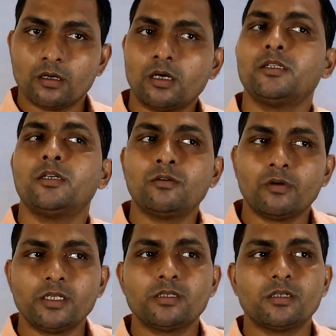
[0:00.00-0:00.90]

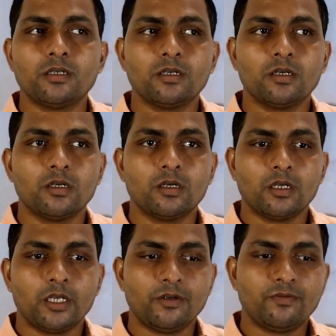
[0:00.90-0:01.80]
Otherwise,
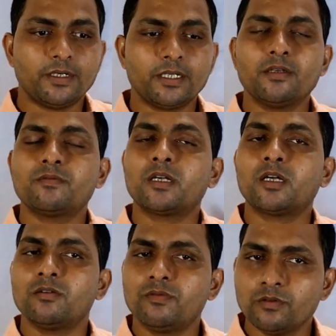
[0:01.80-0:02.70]
if it gives a
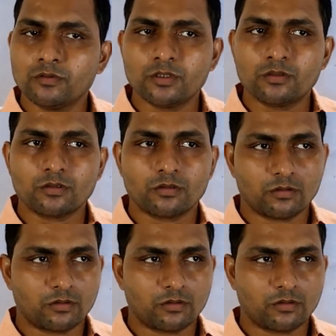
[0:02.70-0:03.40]
confusing